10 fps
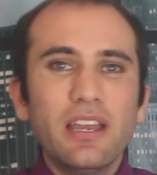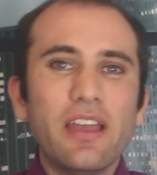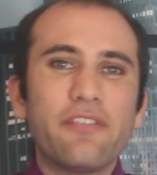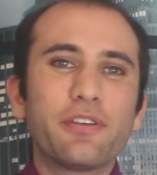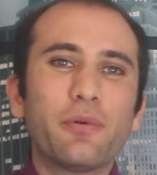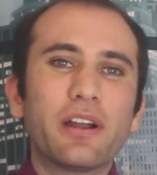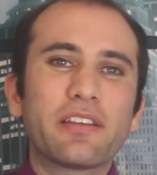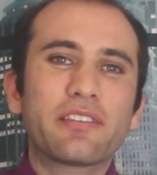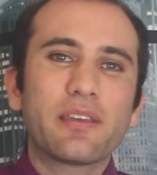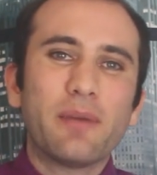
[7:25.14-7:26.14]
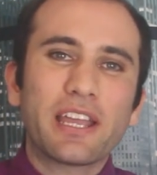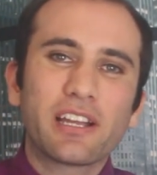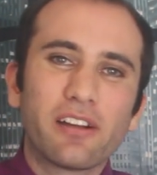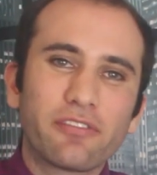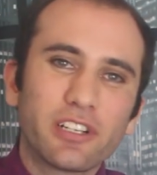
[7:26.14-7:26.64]
If you want to see my
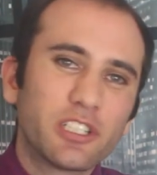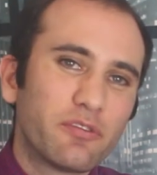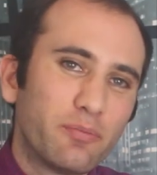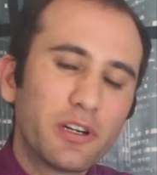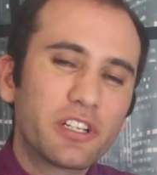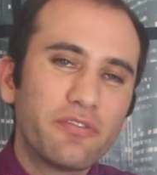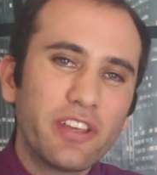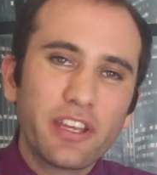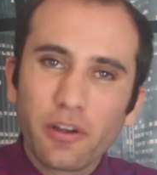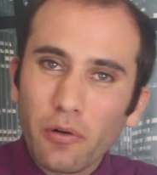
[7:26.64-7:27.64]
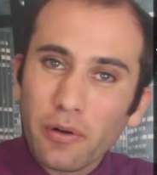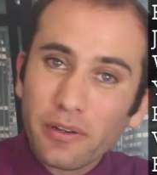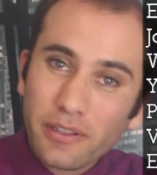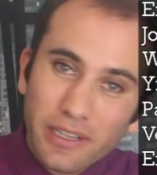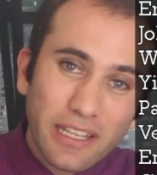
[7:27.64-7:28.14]
coverage of Bush v
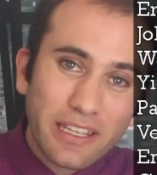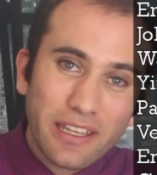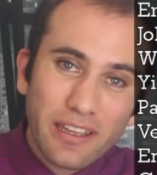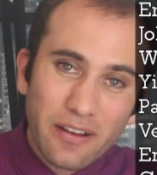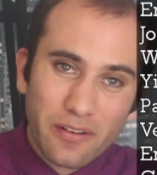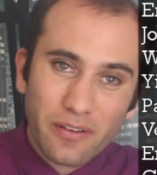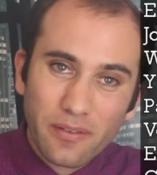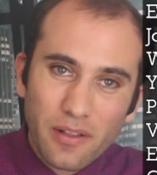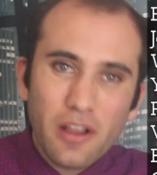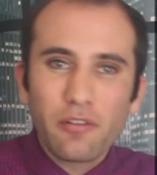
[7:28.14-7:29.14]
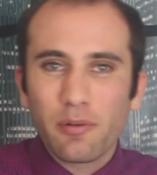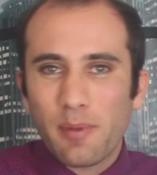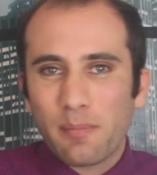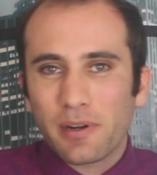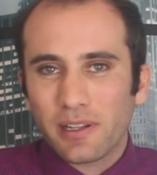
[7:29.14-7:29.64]
Gore, click here.
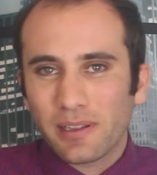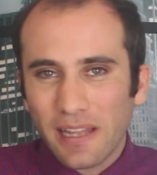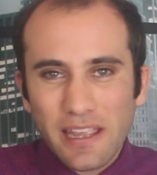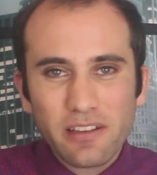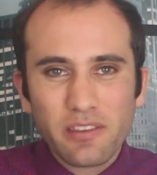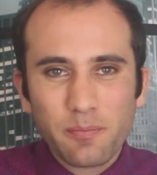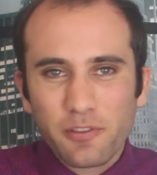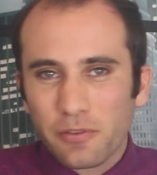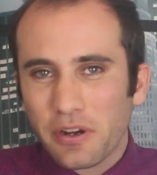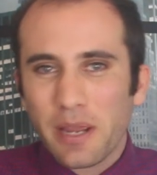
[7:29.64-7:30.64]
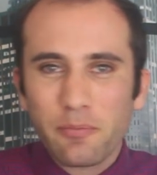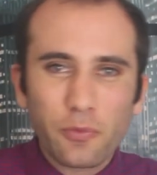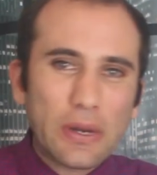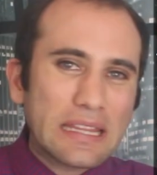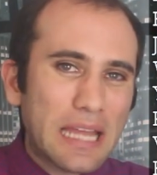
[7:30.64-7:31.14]
Remember to like, subscribe,
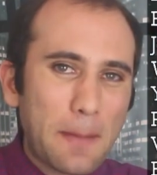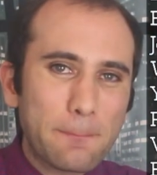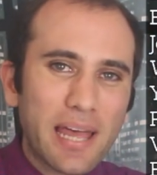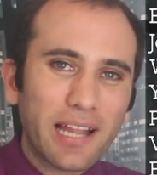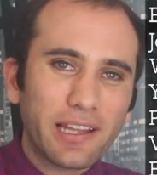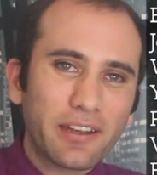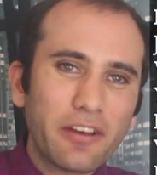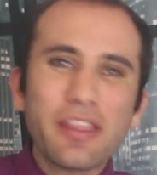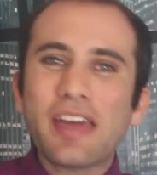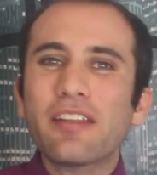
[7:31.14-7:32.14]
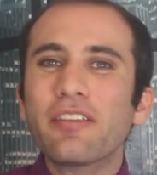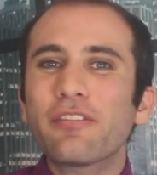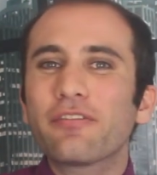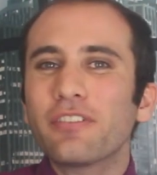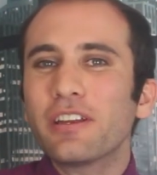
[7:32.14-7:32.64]
ring that bell, and all that
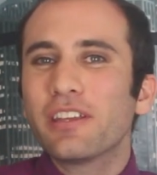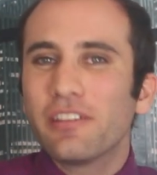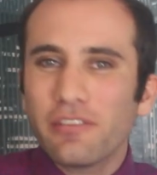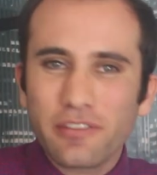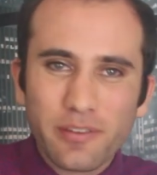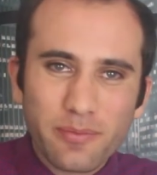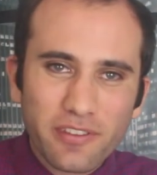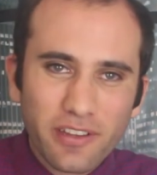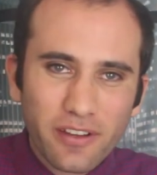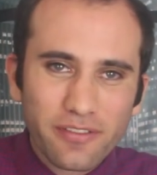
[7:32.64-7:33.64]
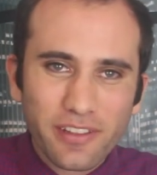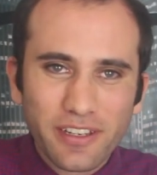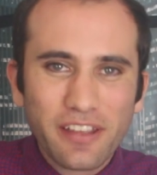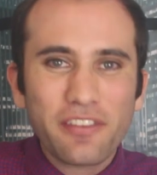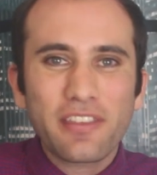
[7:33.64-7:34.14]
other fun YouTube stuff
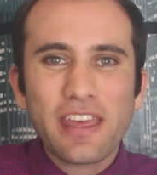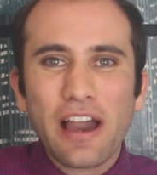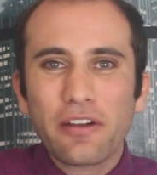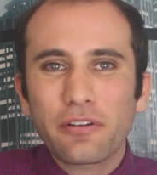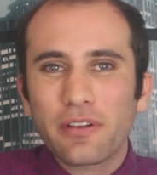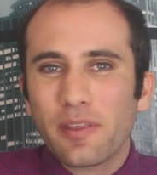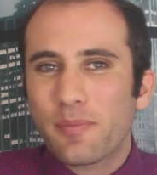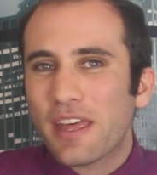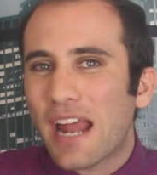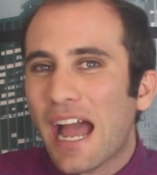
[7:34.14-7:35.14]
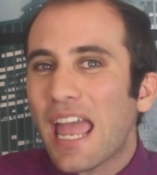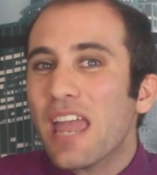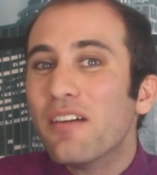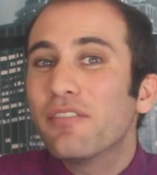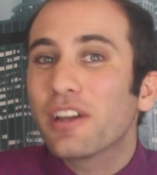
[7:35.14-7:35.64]
that tells the algorithm that I
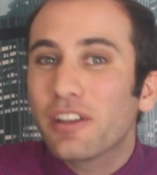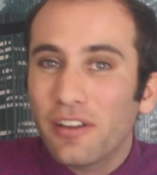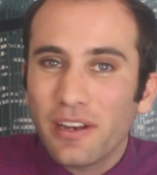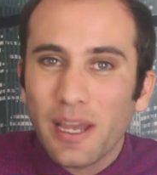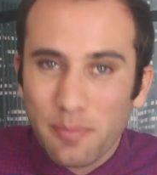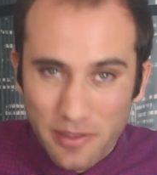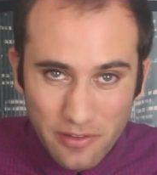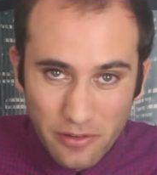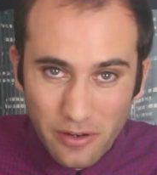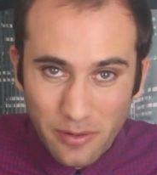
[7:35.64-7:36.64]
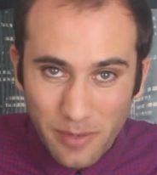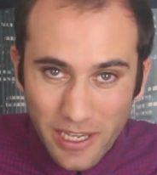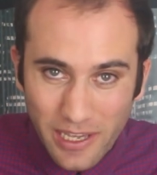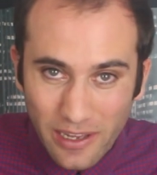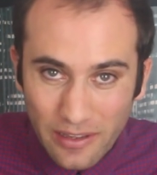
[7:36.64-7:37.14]
have a good episode on
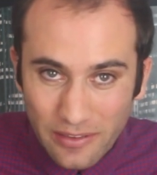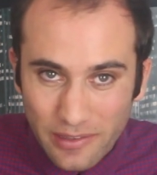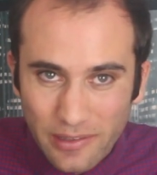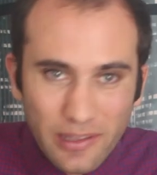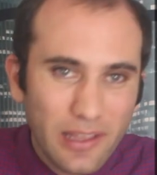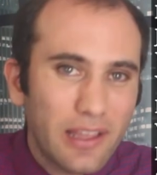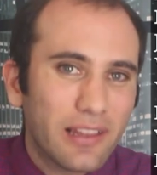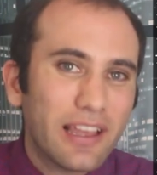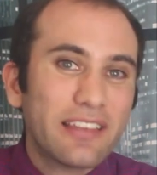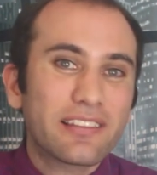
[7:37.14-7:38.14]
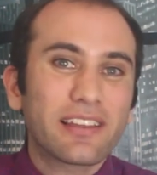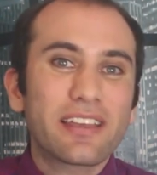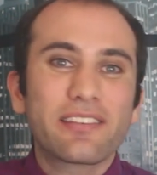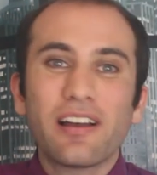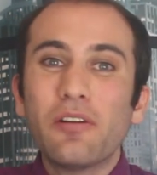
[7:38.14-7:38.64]
my hands.
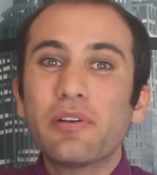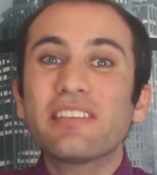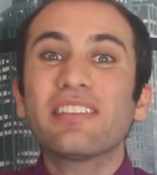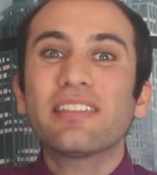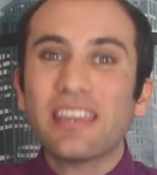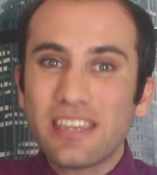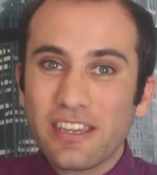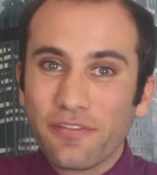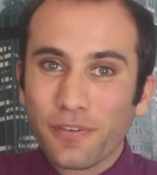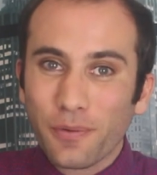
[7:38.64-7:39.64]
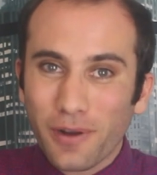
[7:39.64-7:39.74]
Lastly, as always, thank you for